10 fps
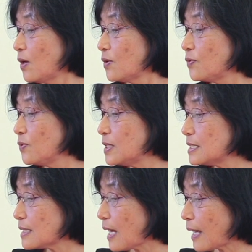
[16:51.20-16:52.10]
Through
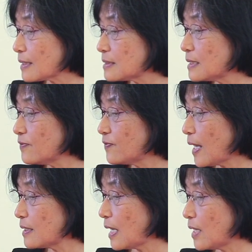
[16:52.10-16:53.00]
this active
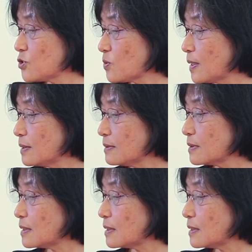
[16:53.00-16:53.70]
engagement,